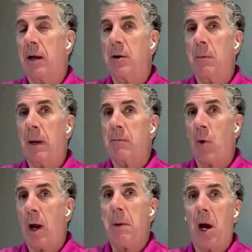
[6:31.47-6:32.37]
And and,
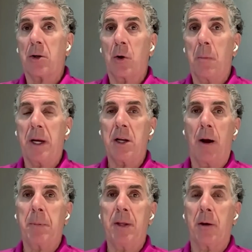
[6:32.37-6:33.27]
and Reinbacher might
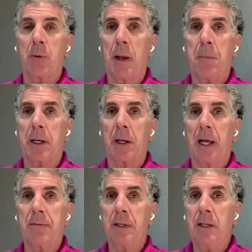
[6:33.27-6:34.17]
not be there when they pick
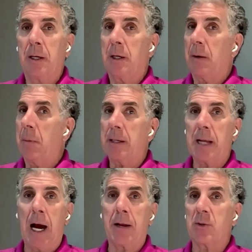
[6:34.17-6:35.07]
eleven,
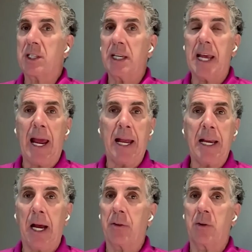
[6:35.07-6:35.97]
but I don't see
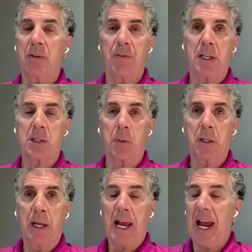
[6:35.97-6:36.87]
any other
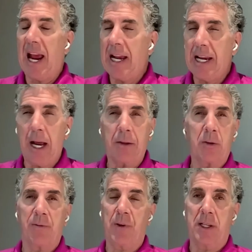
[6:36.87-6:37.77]
defenseman any
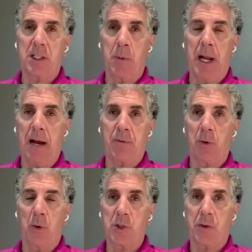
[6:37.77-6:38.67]
other defenseman
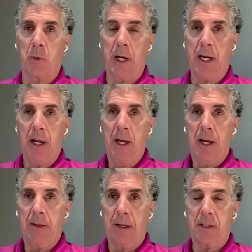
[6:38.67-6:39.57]
after those three
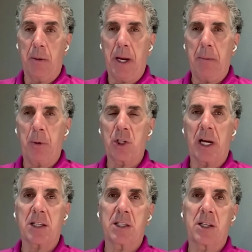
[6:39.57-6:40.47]
that to me
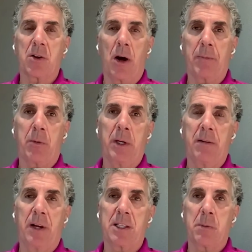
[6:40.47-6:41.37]
projects as a top
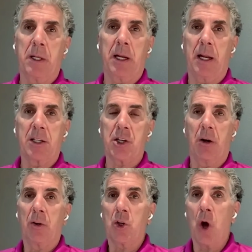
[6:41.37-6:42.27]
three defenseman in the
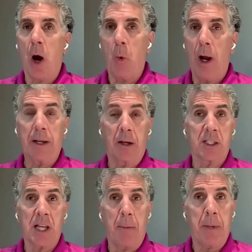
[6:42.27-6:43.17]
NHL. Not one. Now,
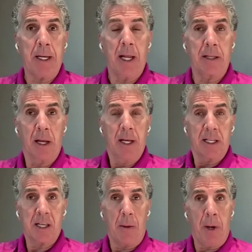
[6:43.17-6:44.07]
does that mean that
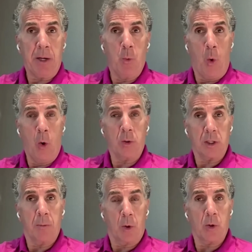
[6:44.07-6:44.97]
somebody
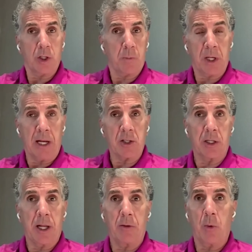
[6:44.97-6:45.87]
won't emerge
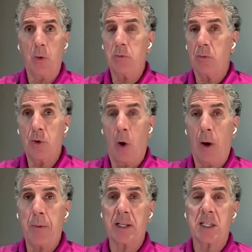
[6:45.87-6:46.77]
potentially down the road?
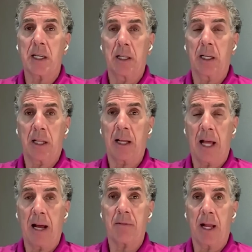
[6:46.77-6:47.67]
No, I'm not like
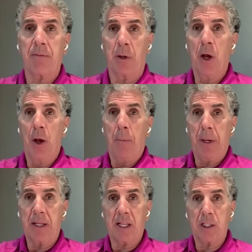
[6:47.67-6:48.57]
that. definitely.
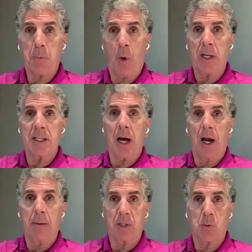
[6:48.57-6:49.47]
But at this point in
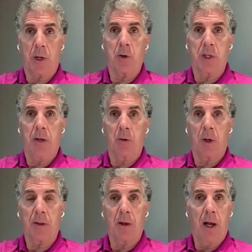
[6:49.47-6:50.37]
time, is what you're
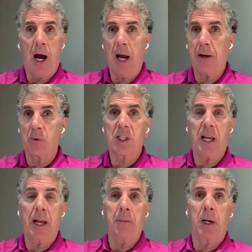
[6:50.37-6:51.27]
dealing with. I don't
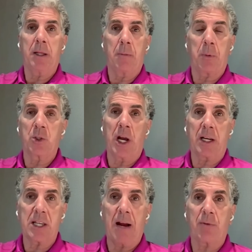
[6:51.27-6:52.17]
see anybody that
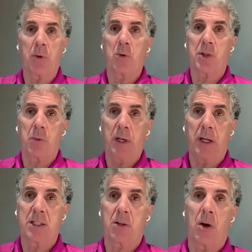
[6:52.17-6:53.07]
projects after those
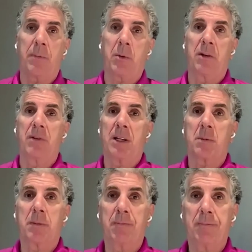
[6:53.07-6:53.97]
three as the top three defense.